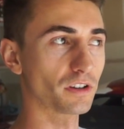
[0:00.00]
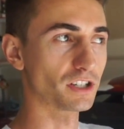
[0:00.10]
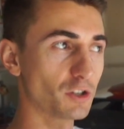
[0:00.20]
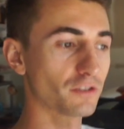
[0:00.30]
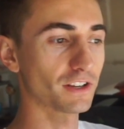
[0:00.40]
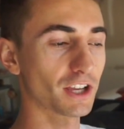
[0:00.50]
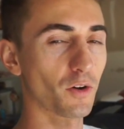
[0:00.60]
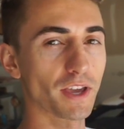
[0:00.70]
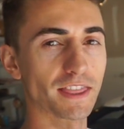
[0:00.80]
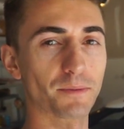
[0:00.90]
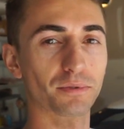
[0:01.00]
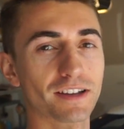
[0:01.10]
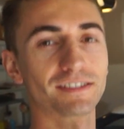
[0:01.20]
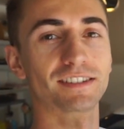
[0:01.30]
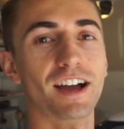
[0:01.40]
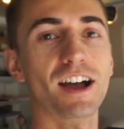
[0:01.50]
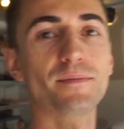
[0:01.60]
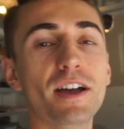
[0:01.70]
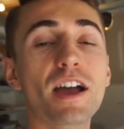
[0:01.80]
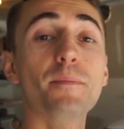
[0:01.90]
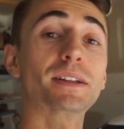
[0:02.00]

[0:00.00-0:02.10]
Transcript: continue the video in the present time.